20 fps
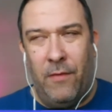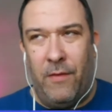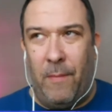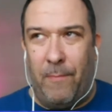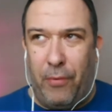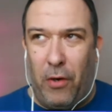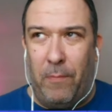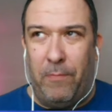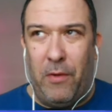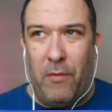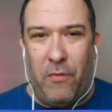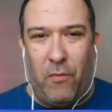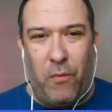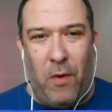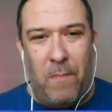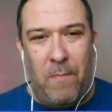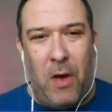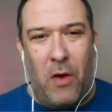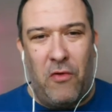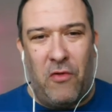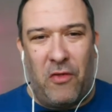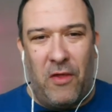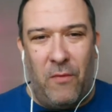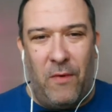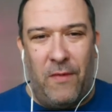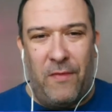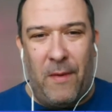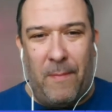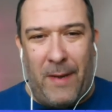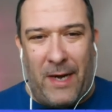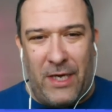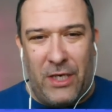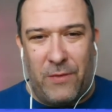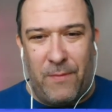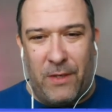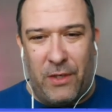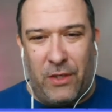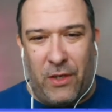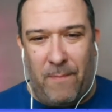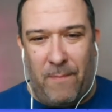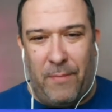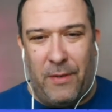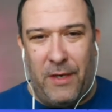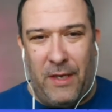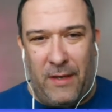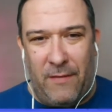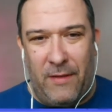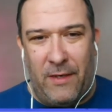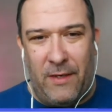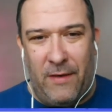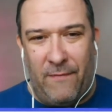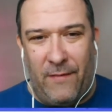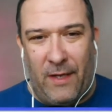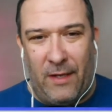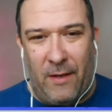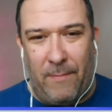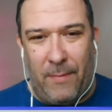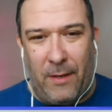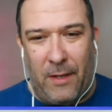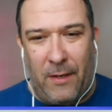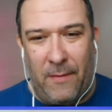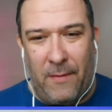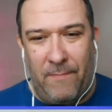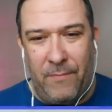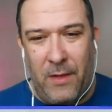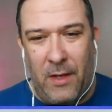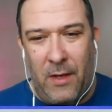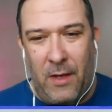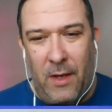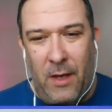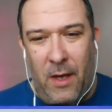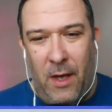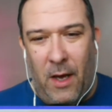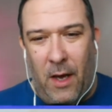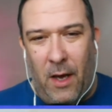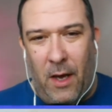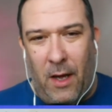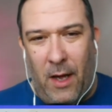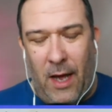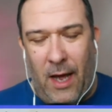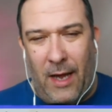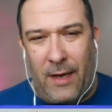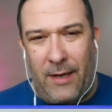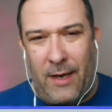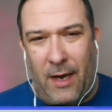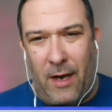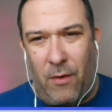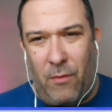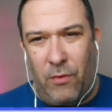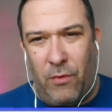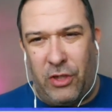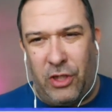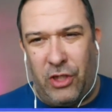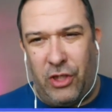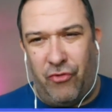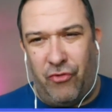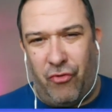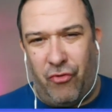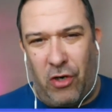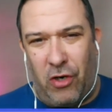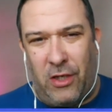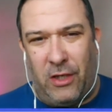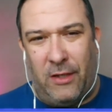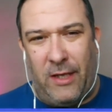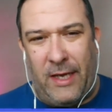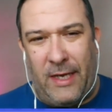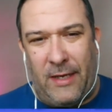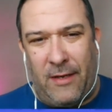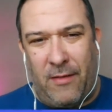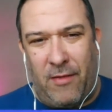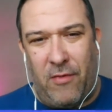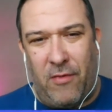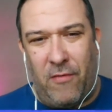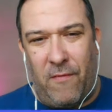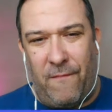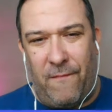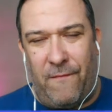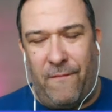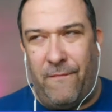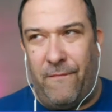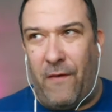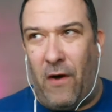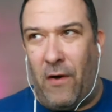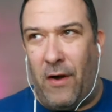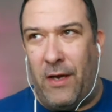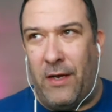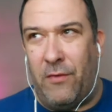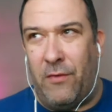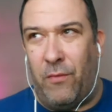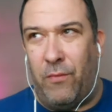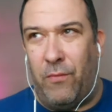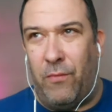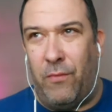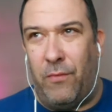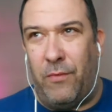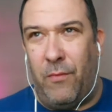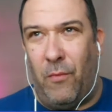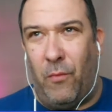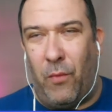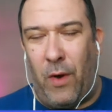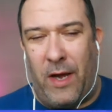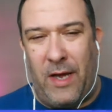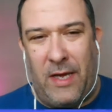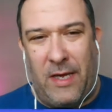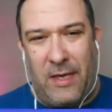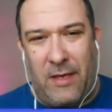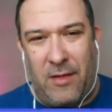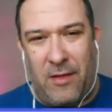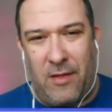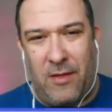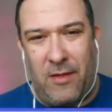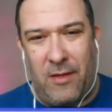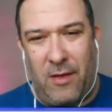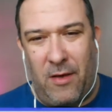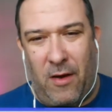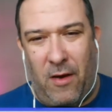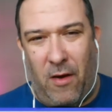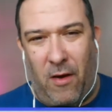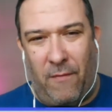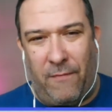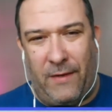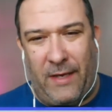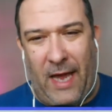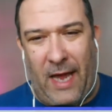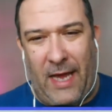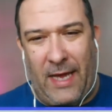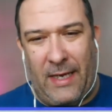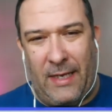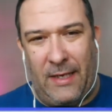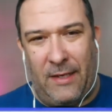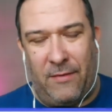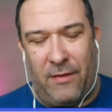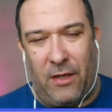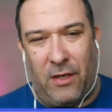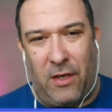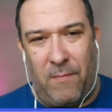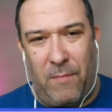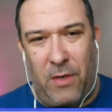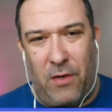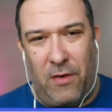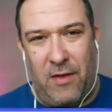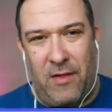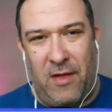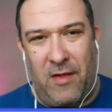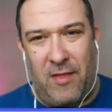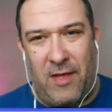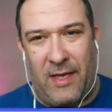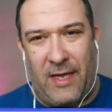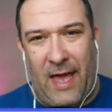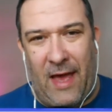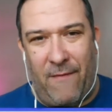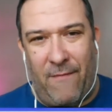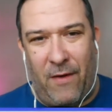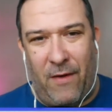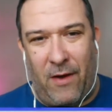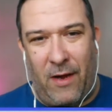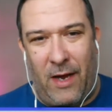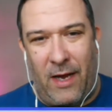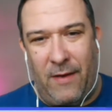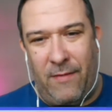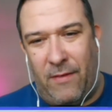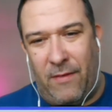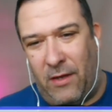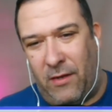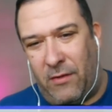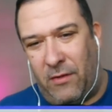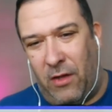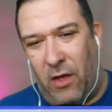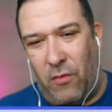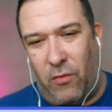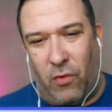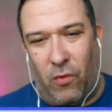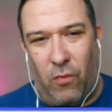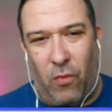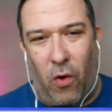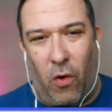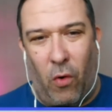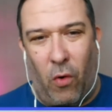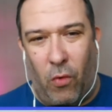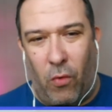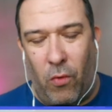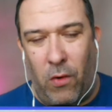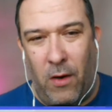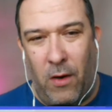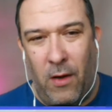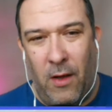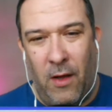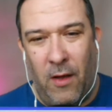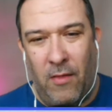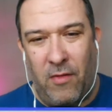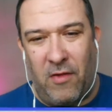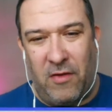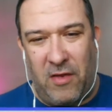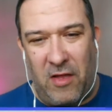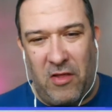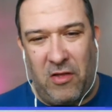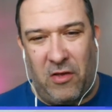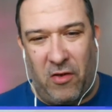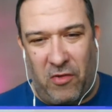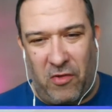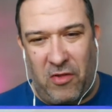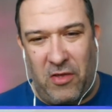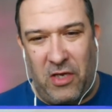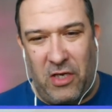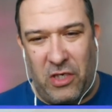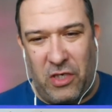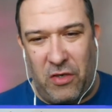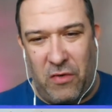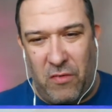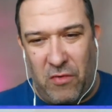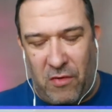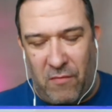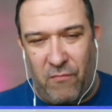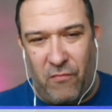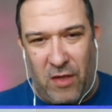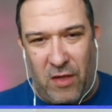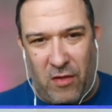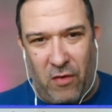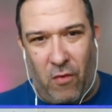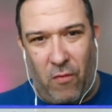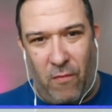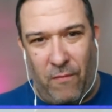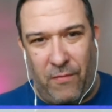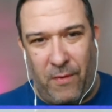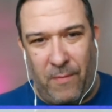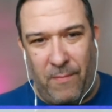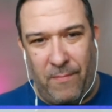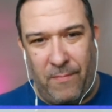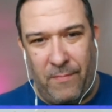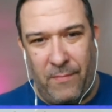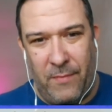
problems were mostly with the management company and the developer. And I was struggling to find ways of getting the community together in the local hall to discuss the issues and resolve them.